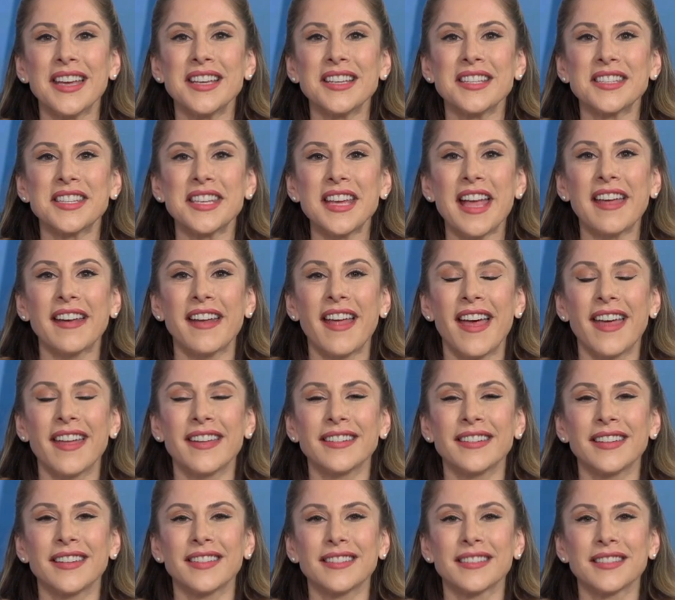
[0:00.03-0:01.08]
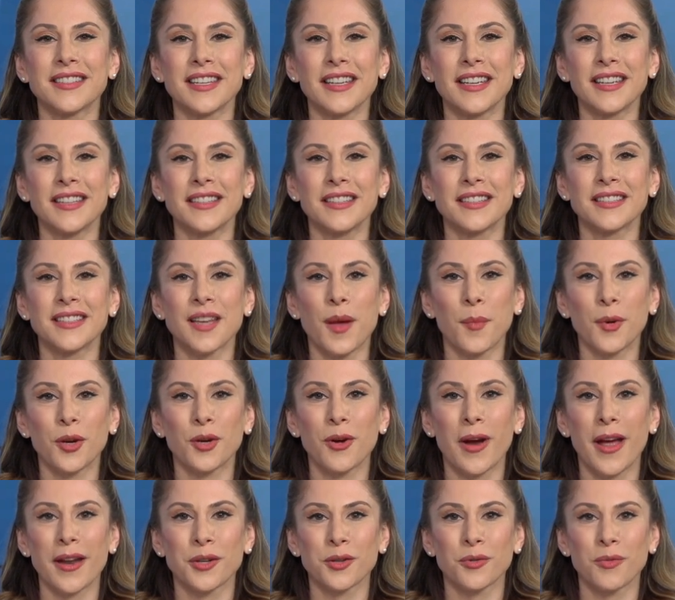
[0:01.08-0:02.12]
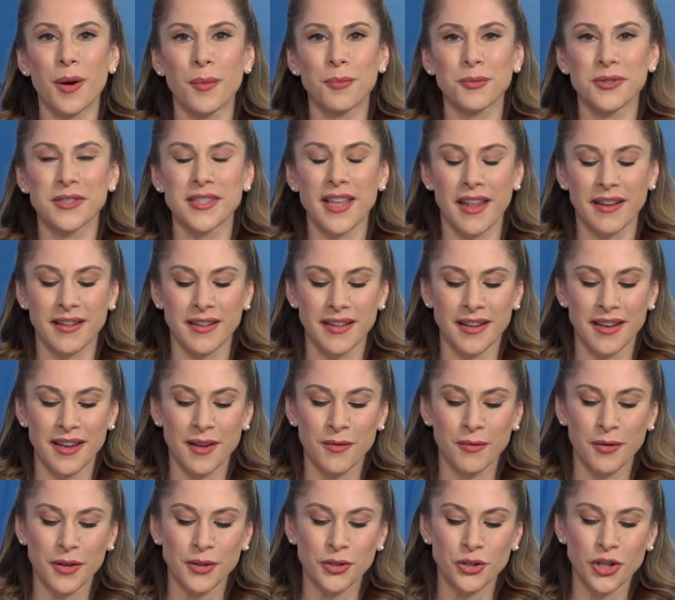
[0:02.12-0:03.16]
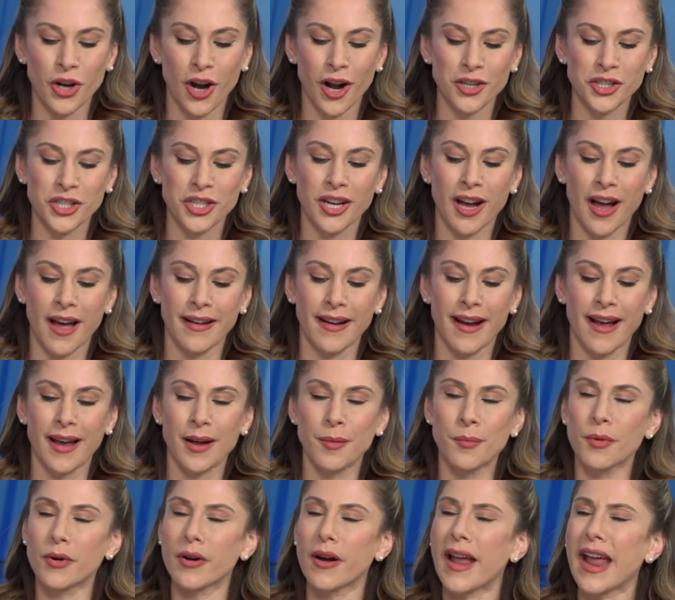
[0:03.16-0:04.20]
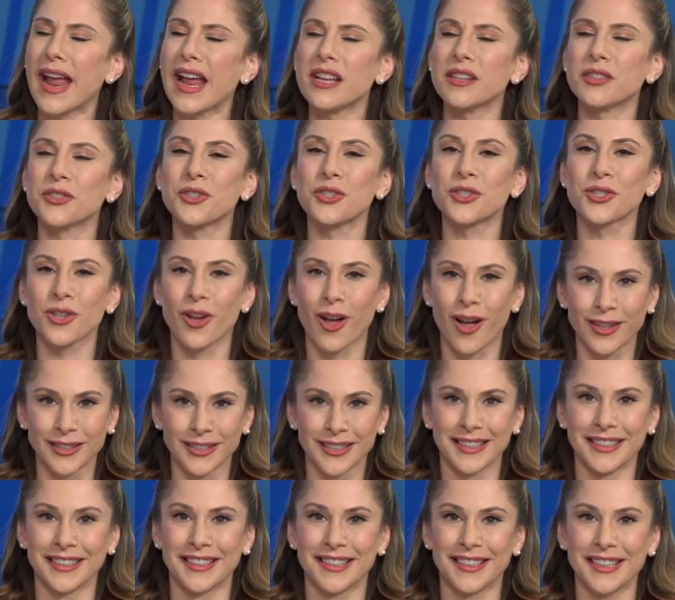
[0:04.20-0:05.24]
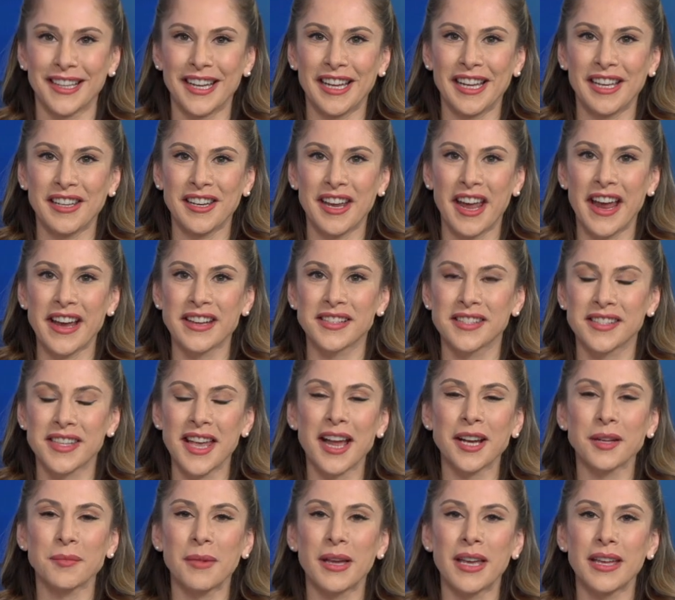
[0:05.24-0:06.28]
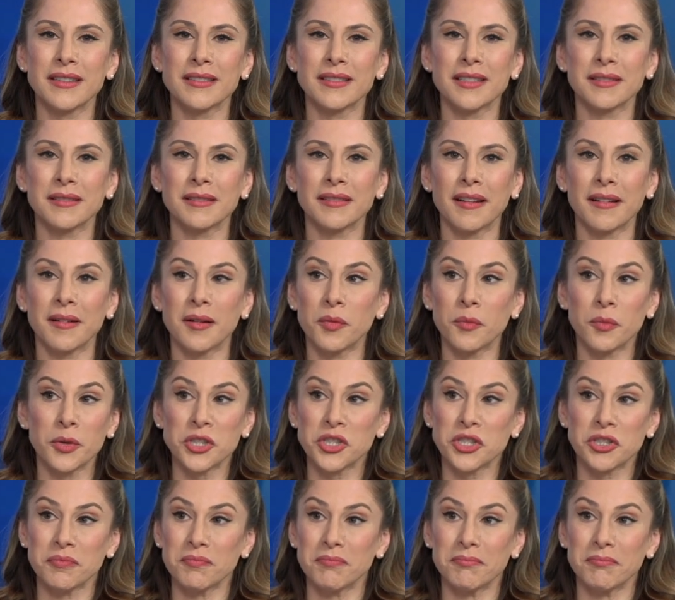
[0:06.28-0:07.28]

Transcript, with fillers: CNN did Democratic Representative Josh Gottheimer a solid in a segment which